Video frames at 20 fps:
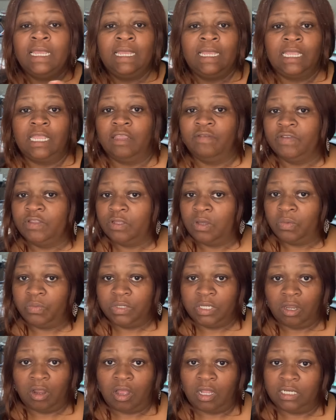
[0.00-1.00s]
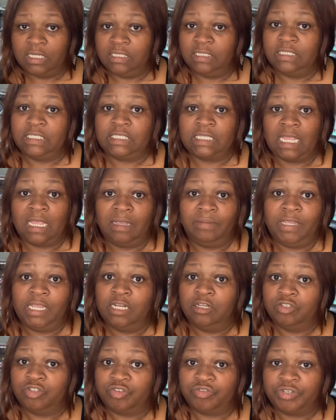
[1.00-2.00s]
Even though we all in the same
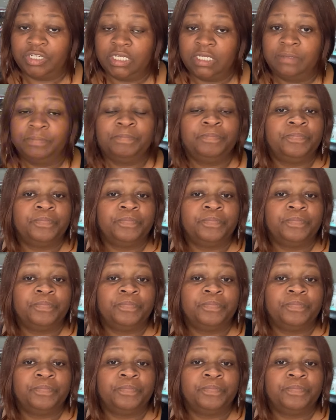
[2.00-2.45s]
industry,